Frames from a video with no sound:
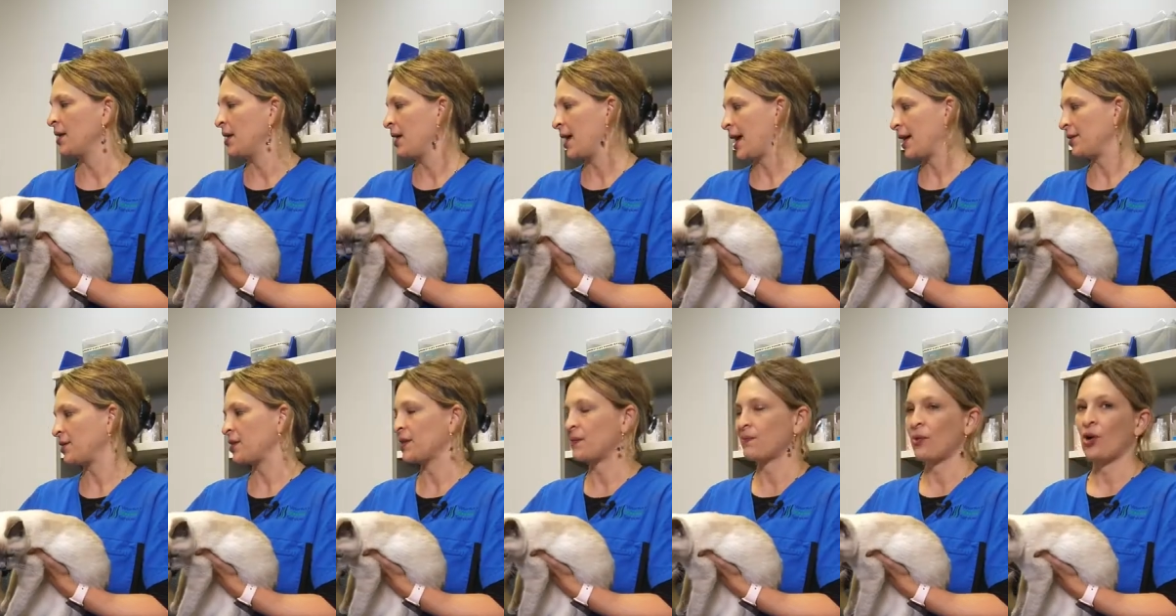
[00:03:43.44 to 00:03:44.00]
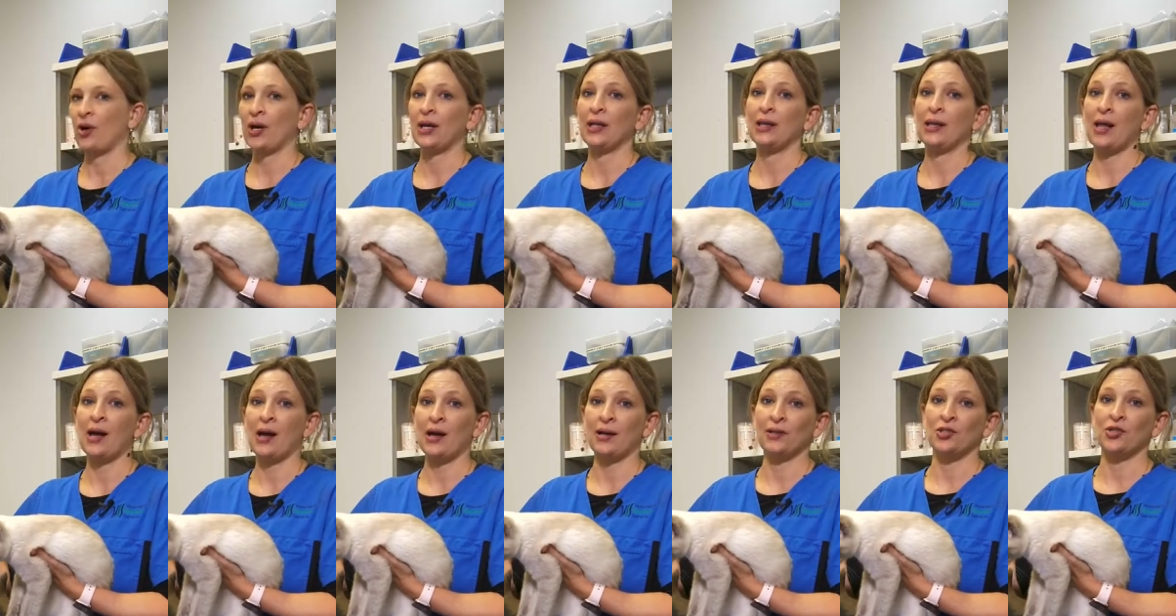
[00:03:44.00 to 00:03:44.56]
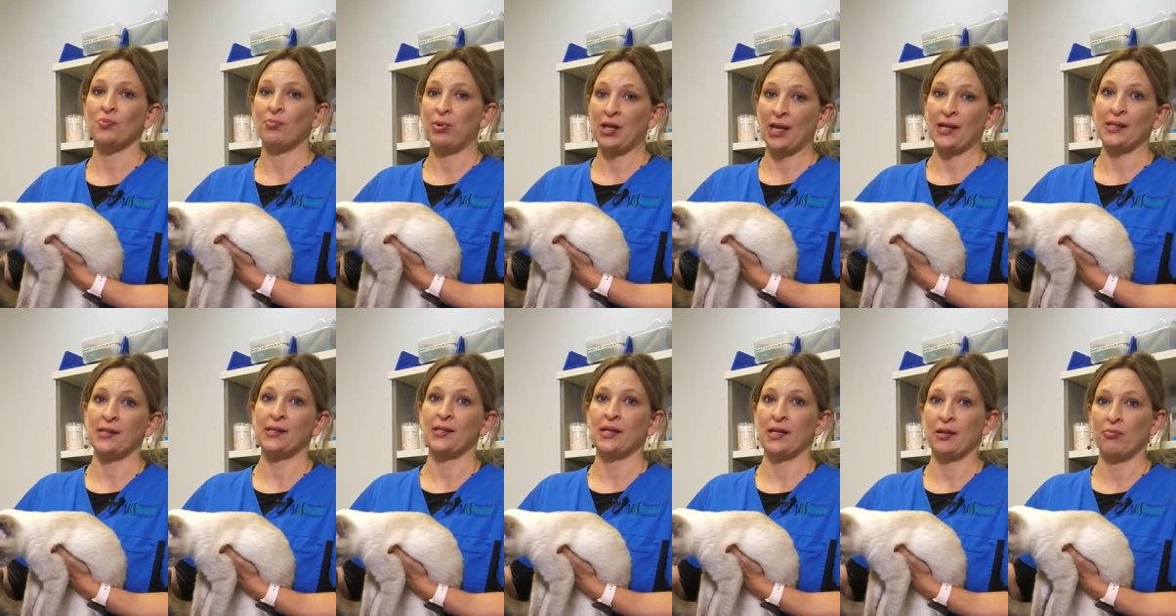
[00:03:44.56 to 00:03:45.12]
and just buy a large
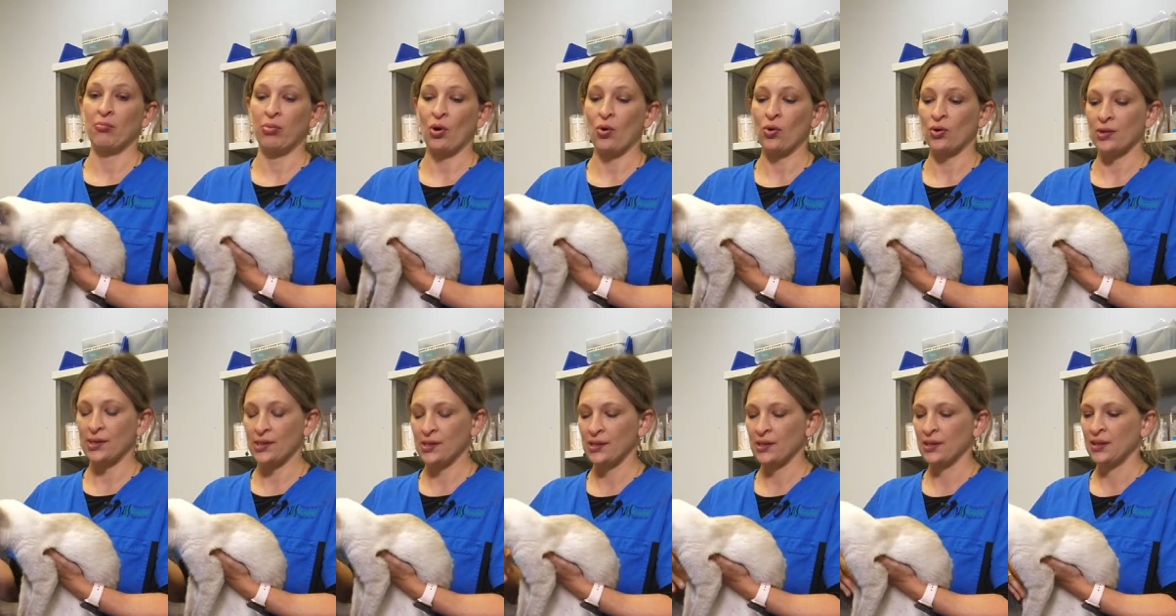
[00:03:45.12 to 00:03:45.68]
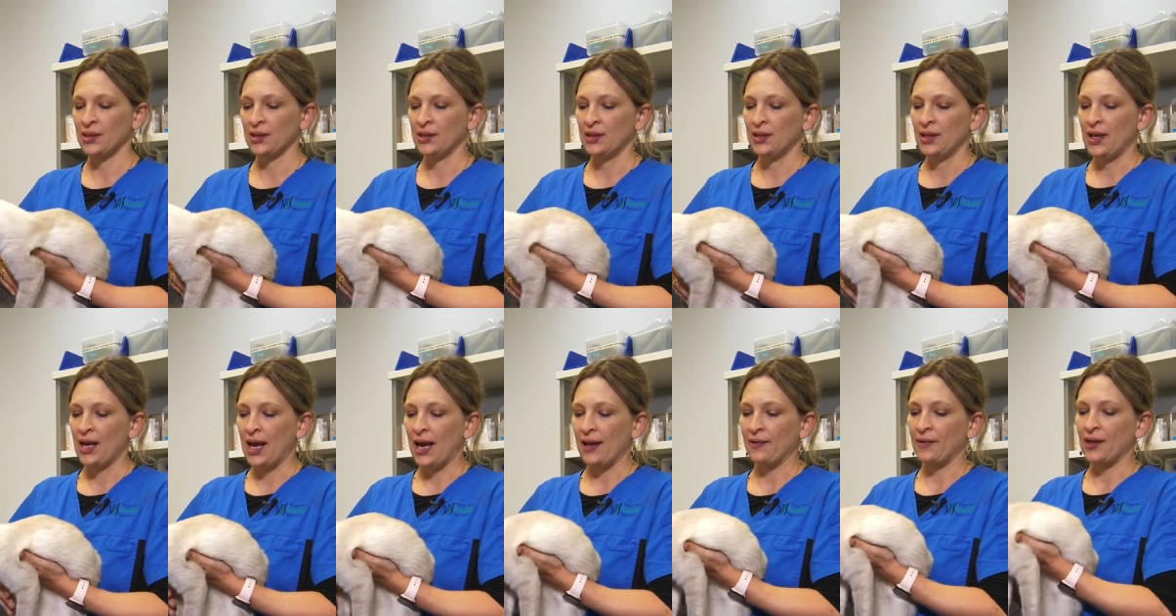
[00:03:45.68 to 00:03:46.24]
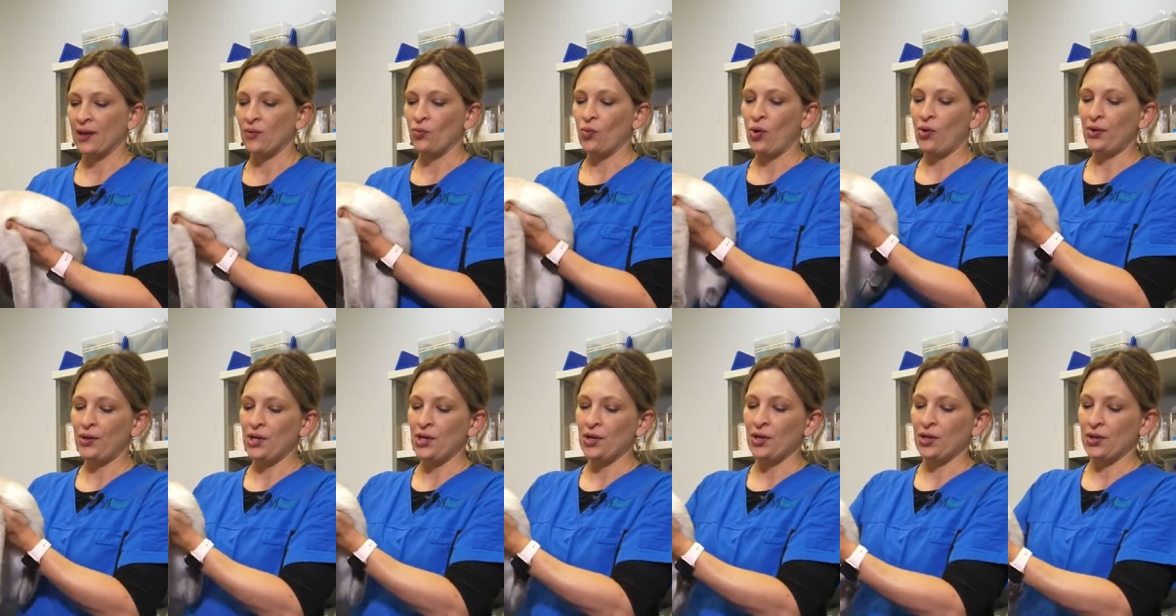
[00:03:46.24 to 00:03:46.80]
plastic box. And then
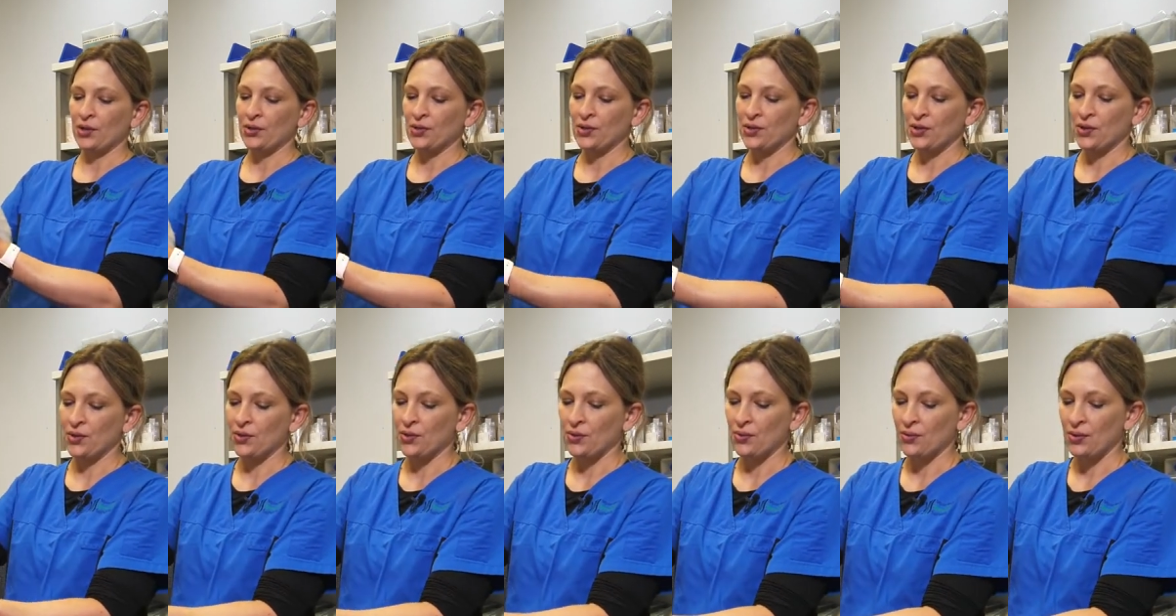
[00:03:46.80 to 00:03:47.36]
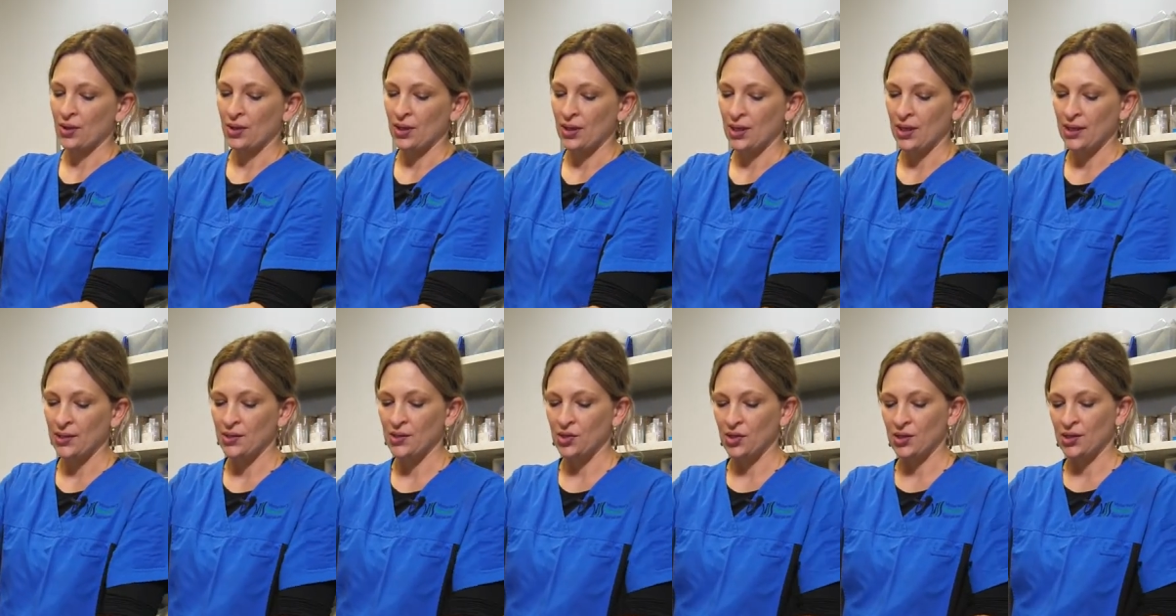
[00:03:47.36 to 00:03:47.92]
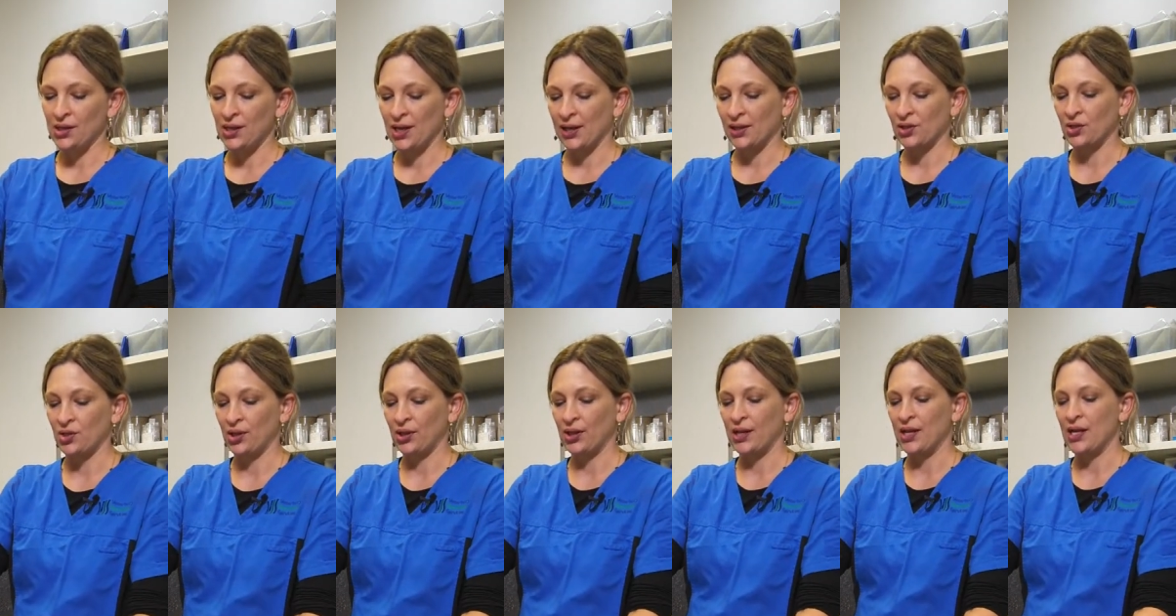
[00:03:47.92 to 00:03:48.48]
what you can do is just
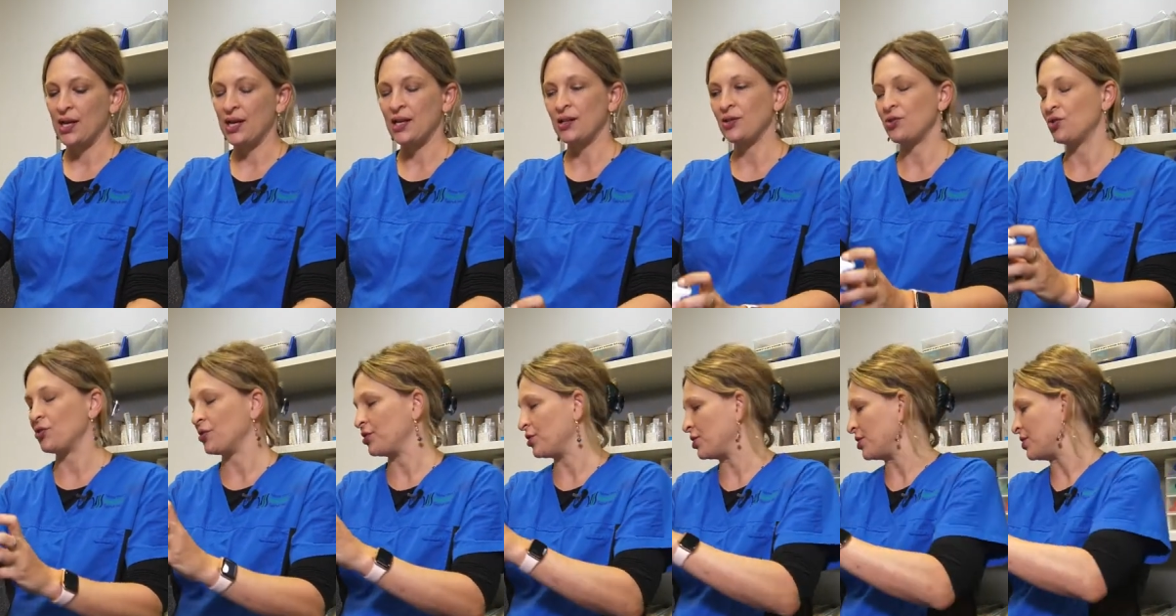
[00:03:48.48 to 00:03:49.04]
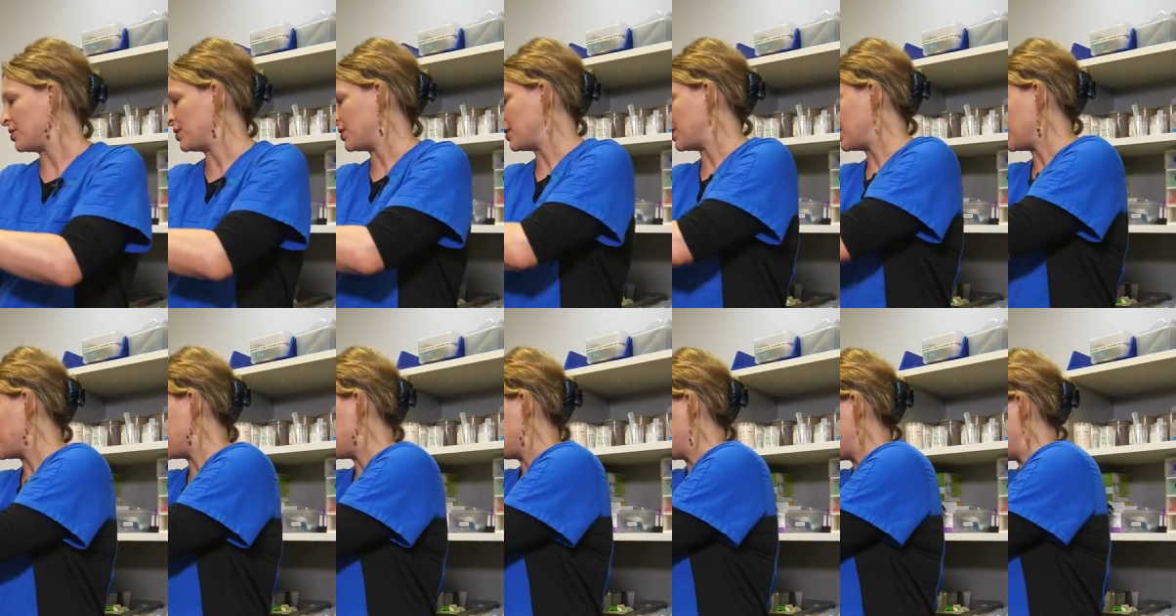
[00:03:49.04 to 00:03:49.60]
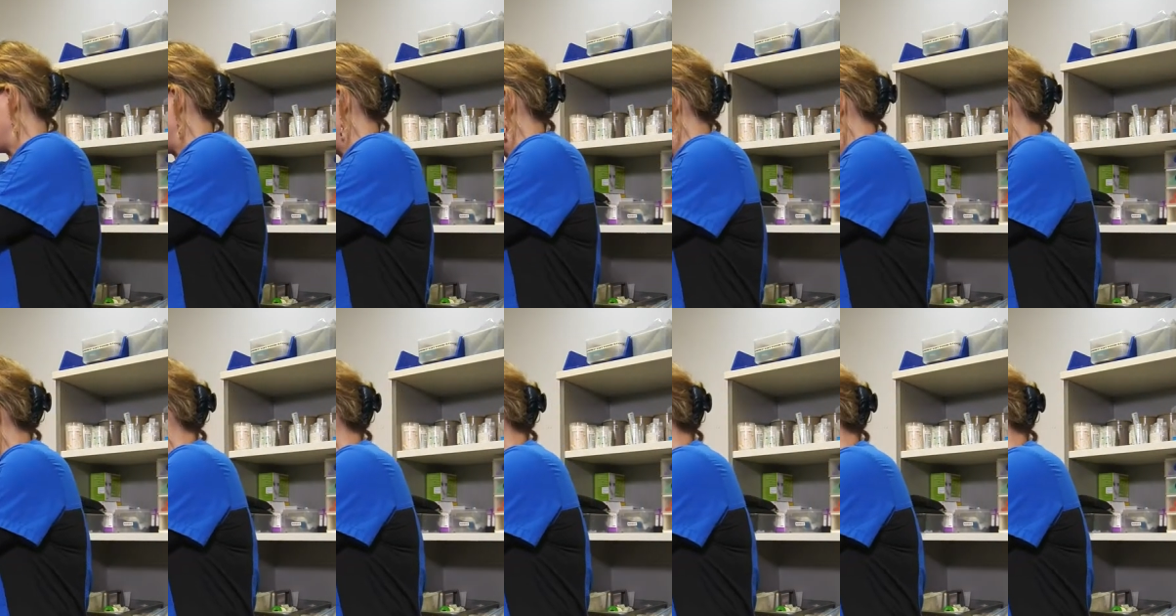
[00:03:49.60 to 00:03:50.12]
actually introduce the steam